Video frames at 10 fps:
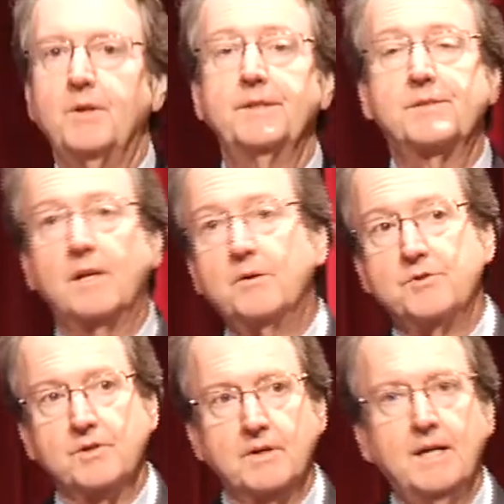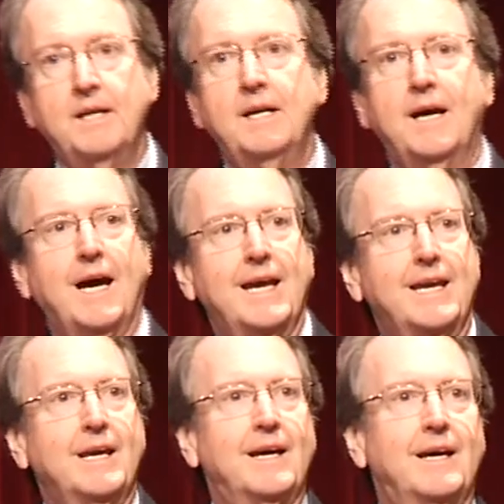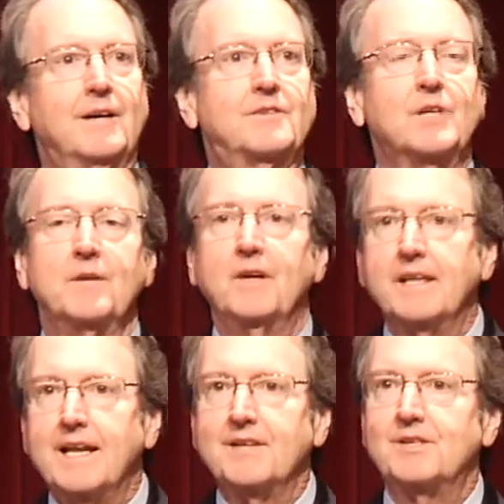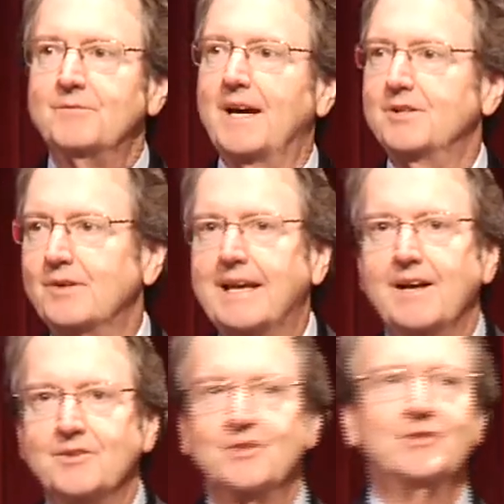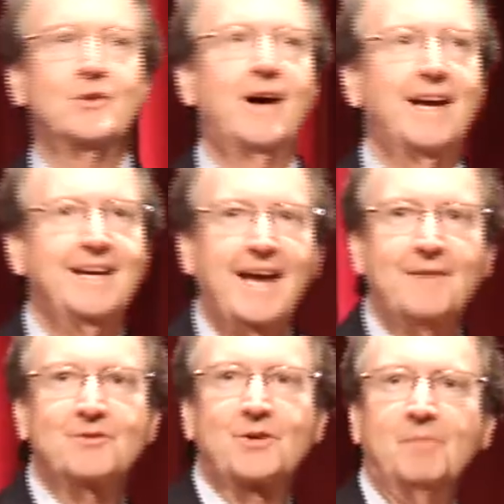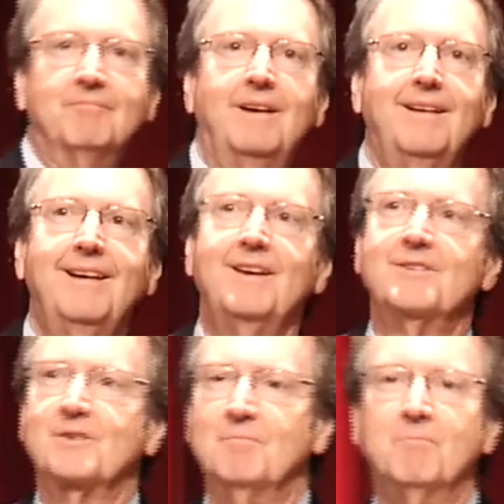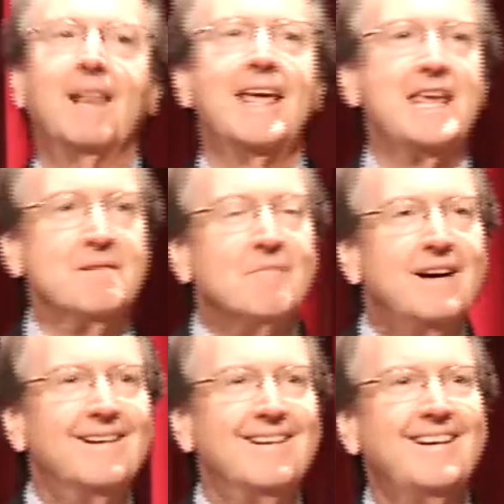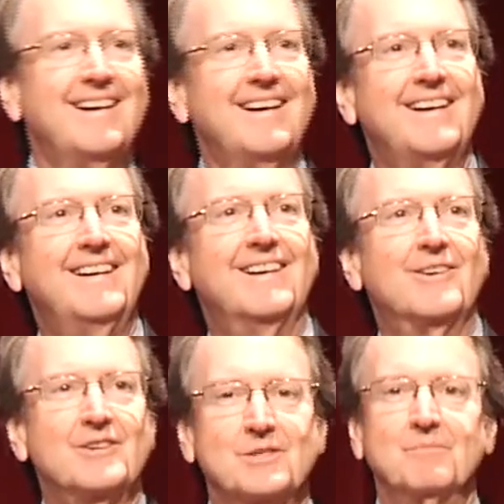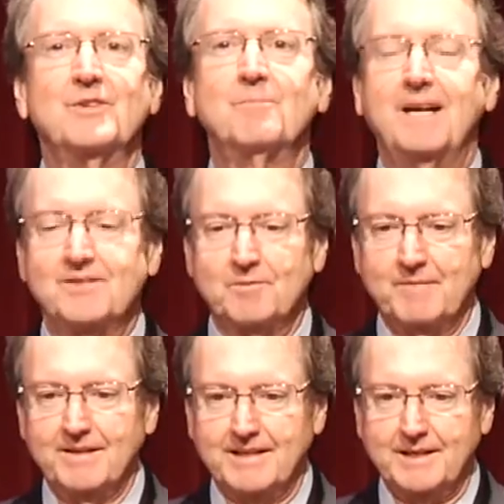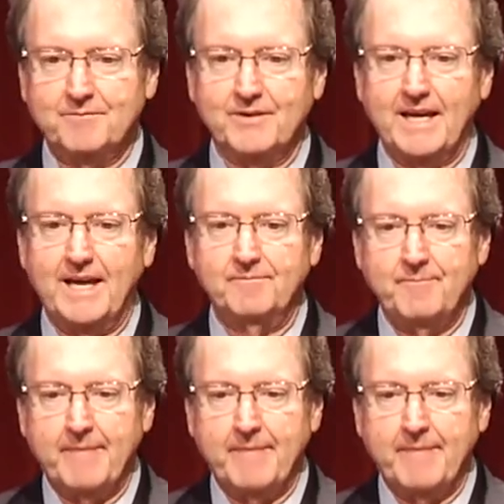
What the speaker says: disclosure, I serve on the NASA Advisory Council, so I have some blame or some responsibility for that.